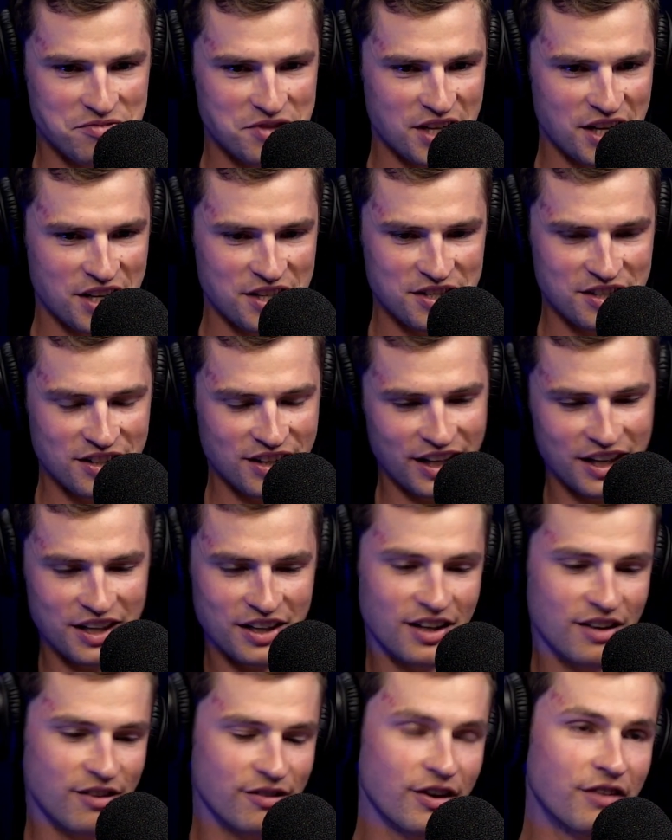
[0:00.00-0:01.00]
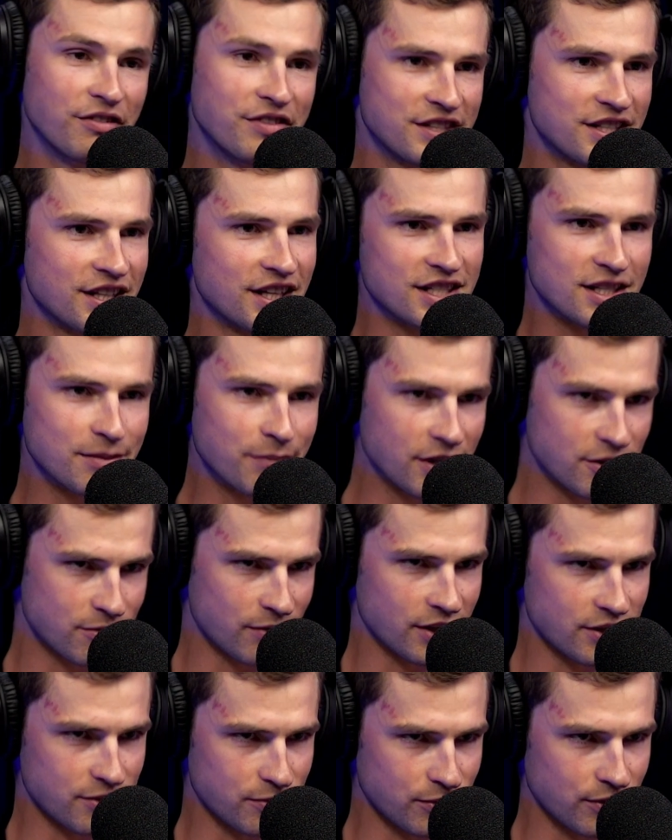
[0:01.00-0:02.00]
obviously it's the biggest
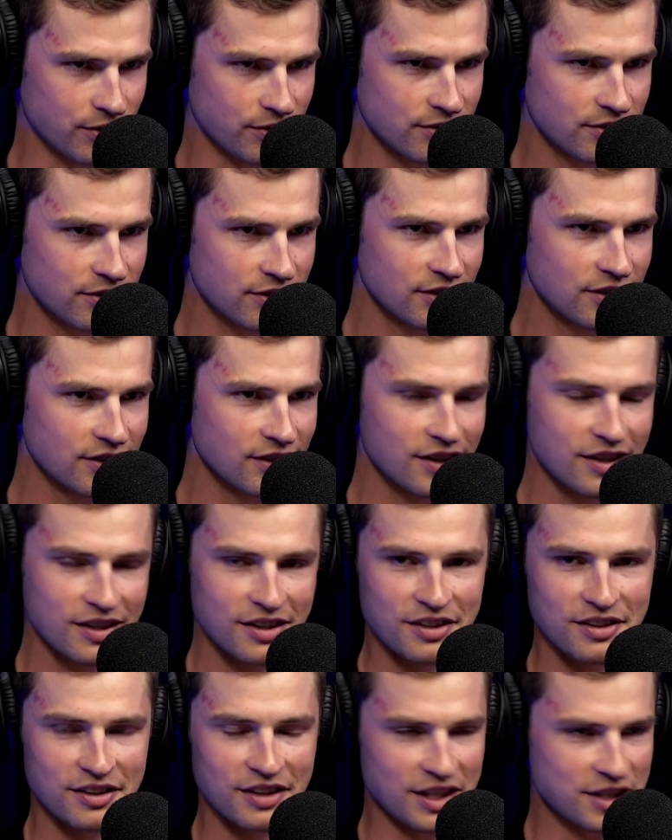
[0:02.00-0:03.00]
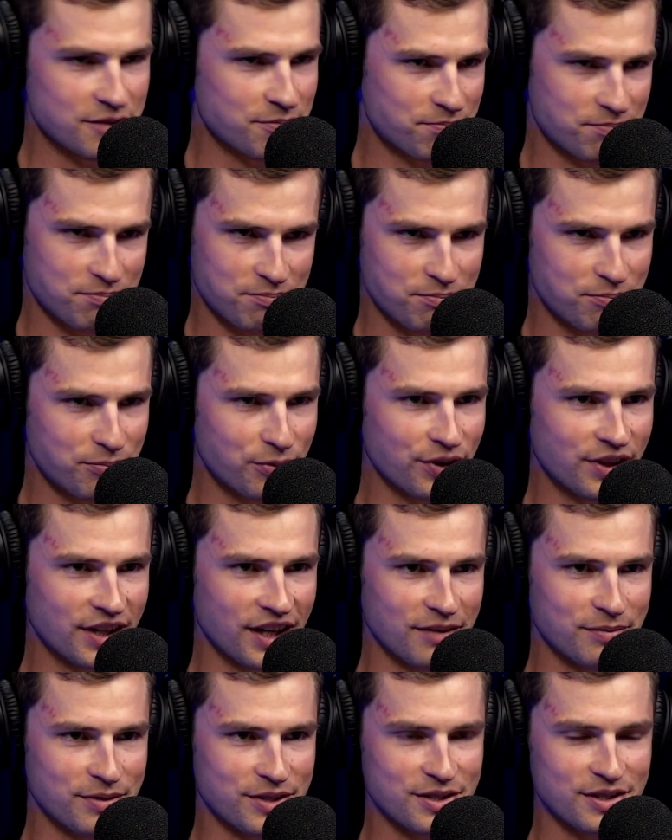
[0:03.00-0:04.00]
race in the world. Let's put
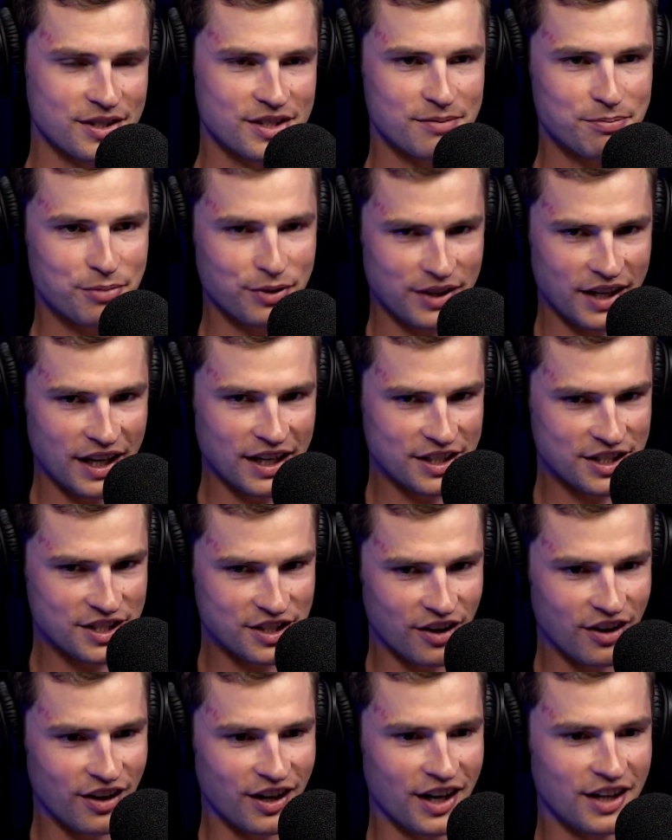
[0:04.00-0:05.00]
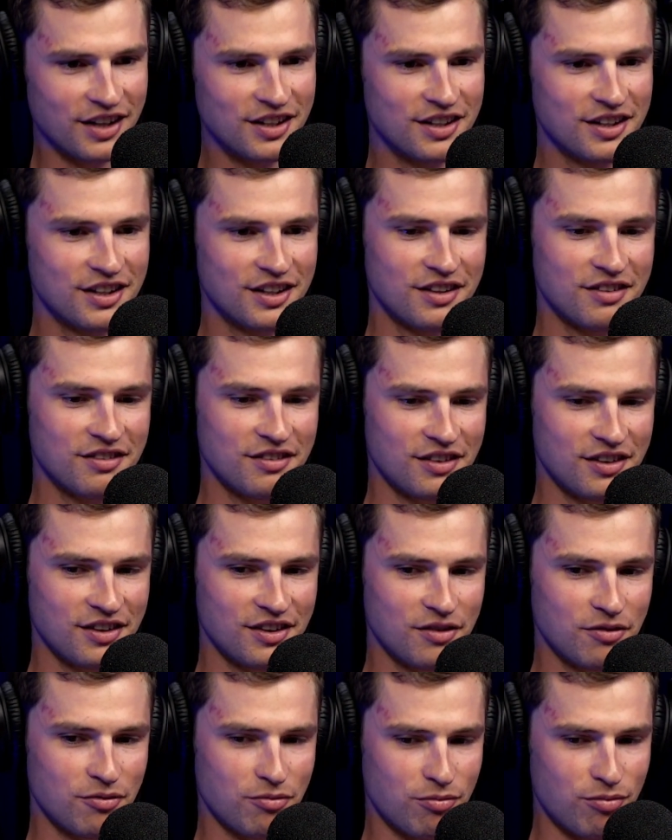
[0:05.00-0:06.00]
that aside.
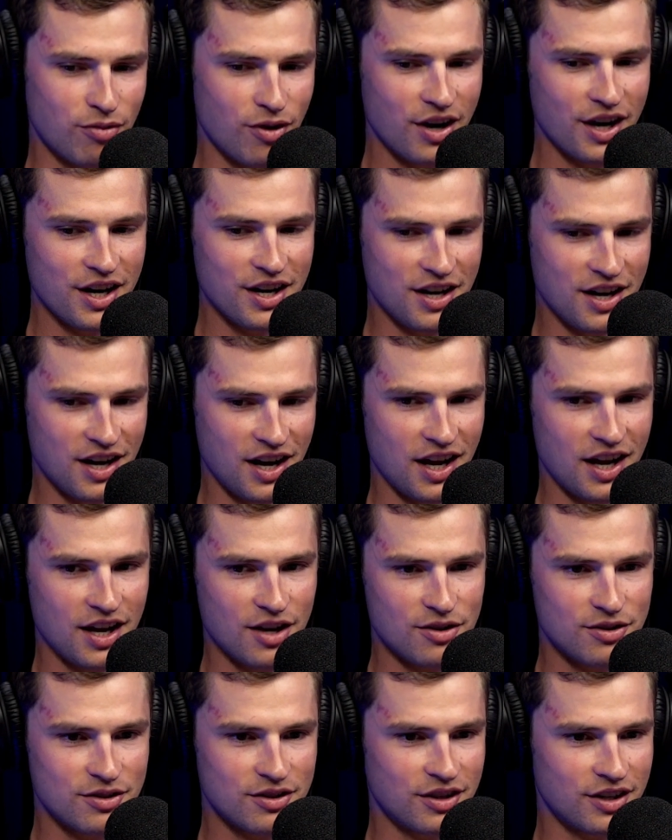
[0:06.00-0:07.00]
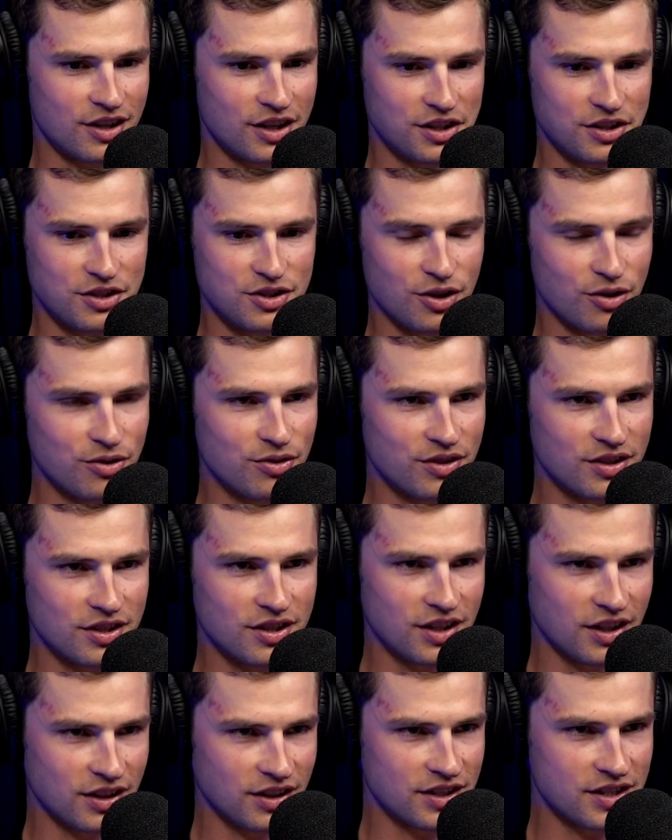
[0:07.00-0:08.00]
Right now, I don't
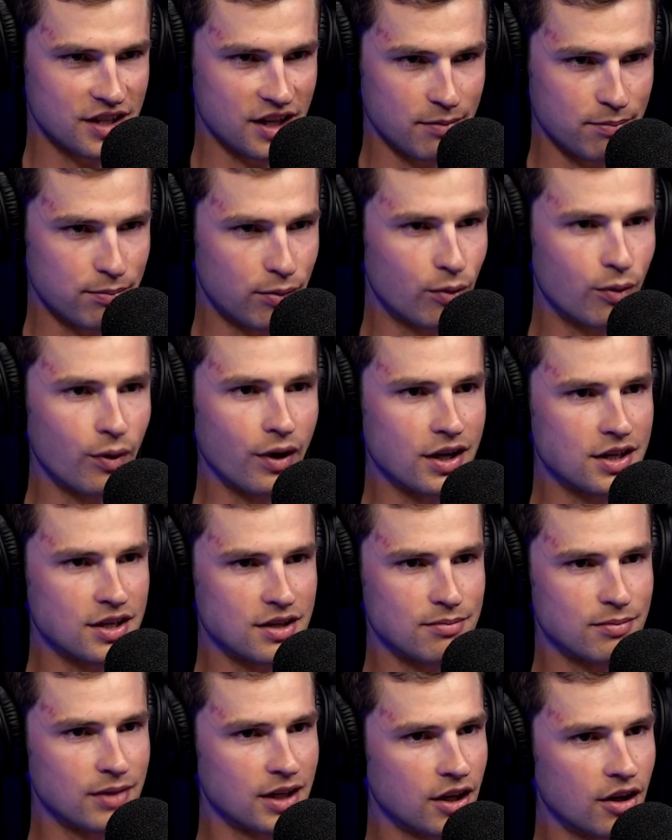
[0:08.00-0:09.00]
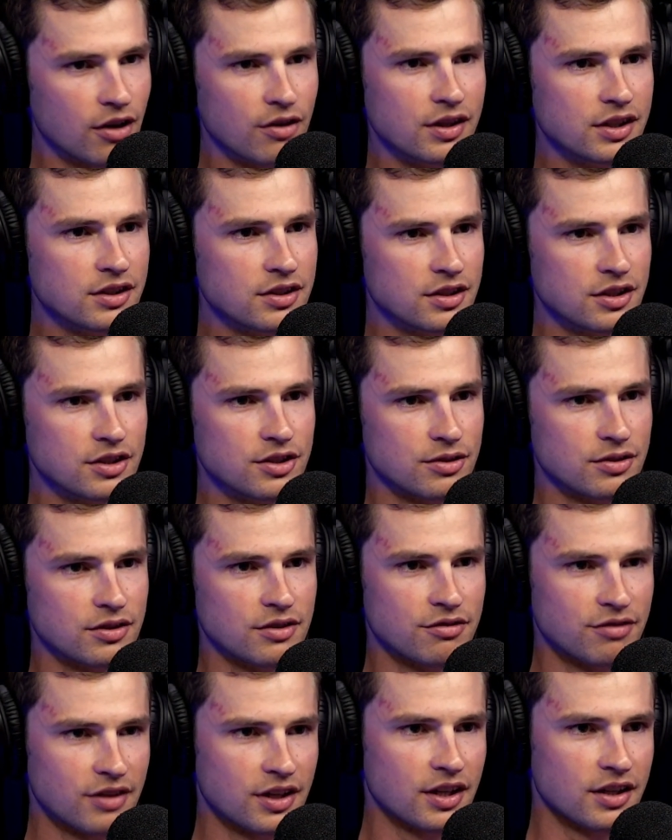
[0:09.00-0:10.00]
think there's any point in me going to the Tour
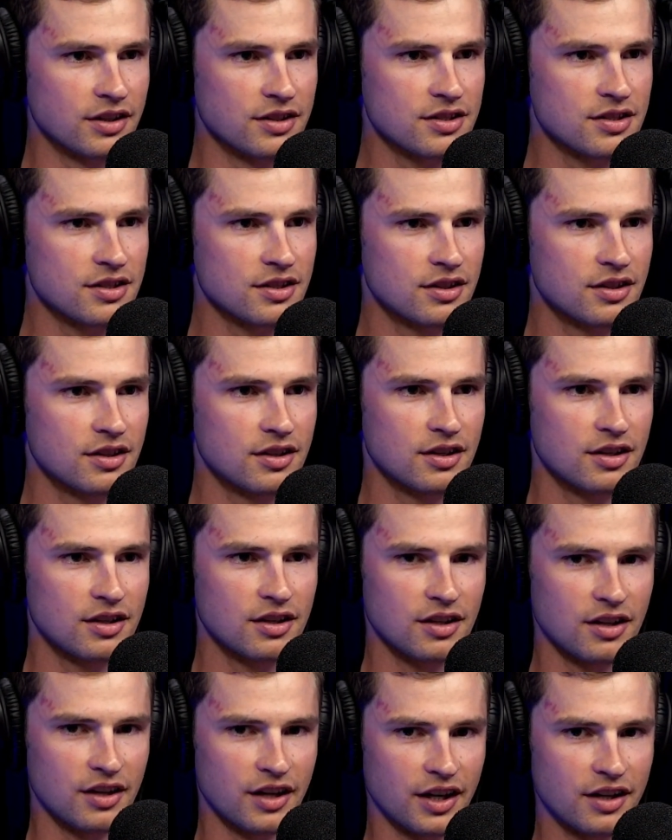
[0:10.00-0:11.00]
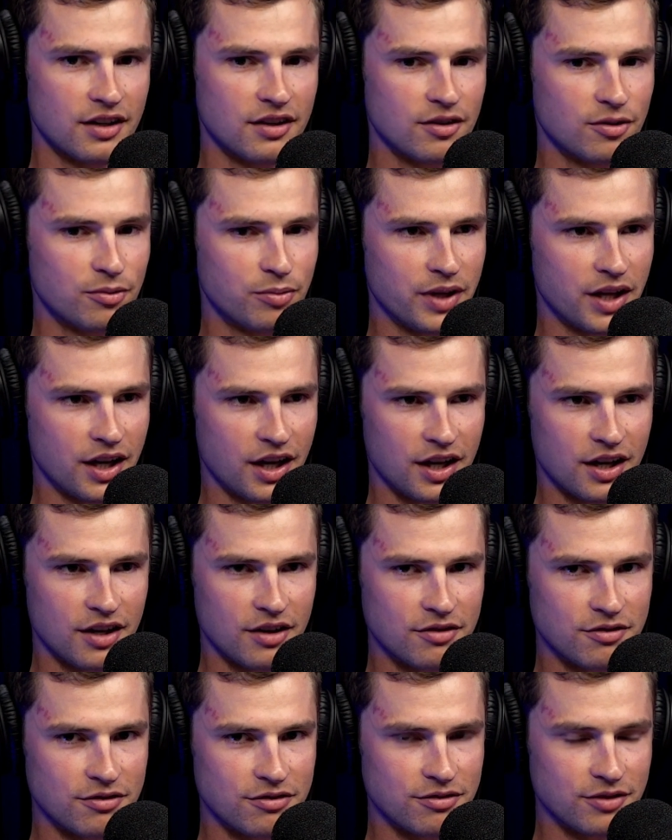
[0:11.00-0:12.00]
de France. We
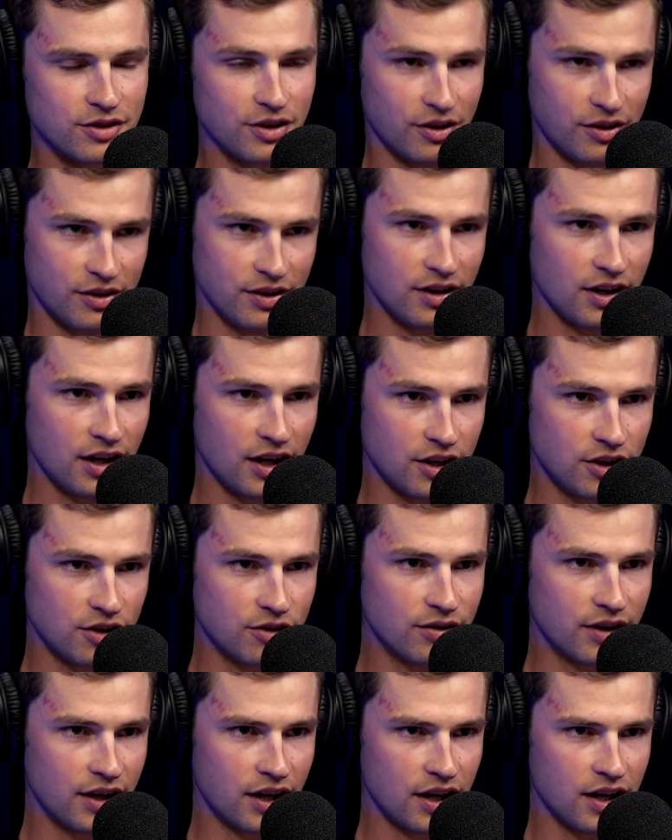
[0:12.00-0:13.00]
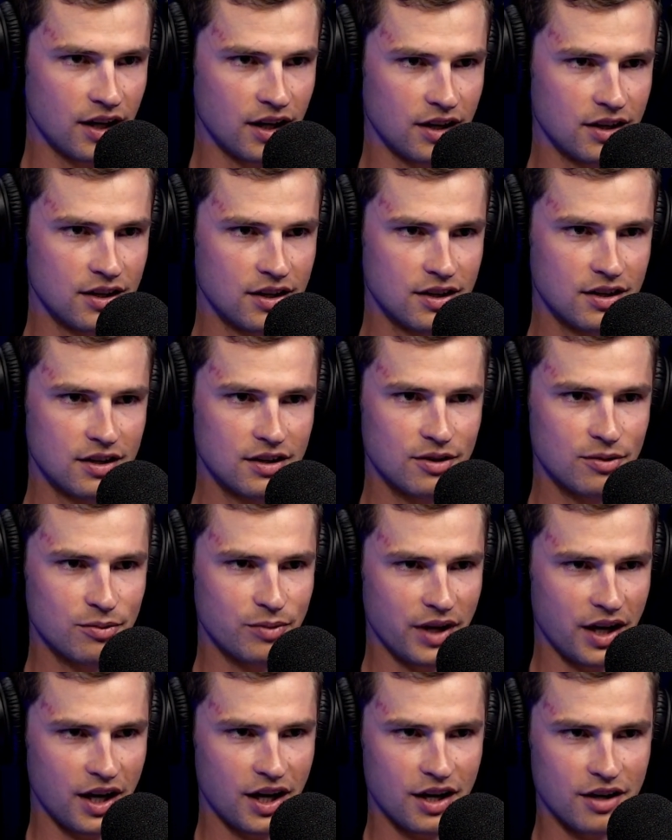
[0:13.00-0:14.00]
have, at UAE,
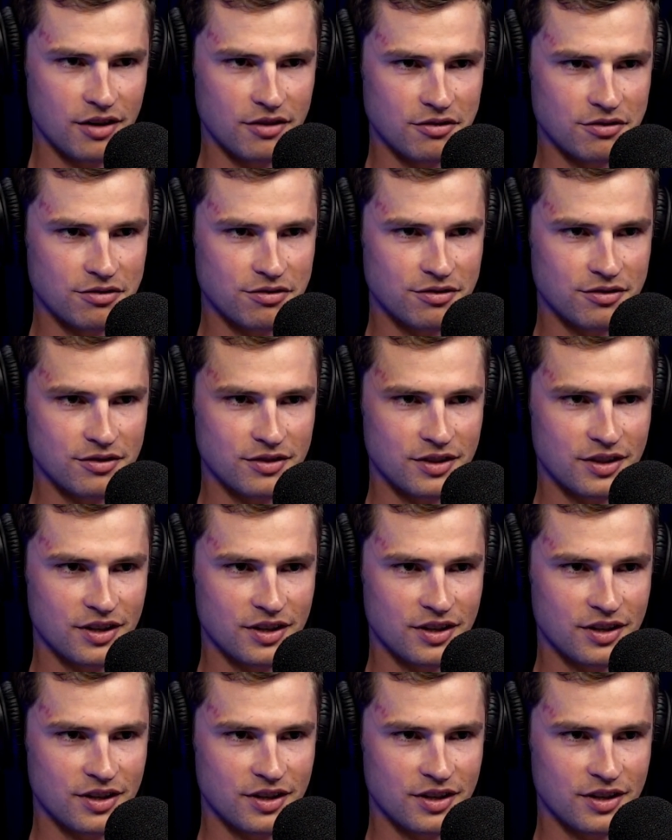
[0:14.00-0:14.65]
we have,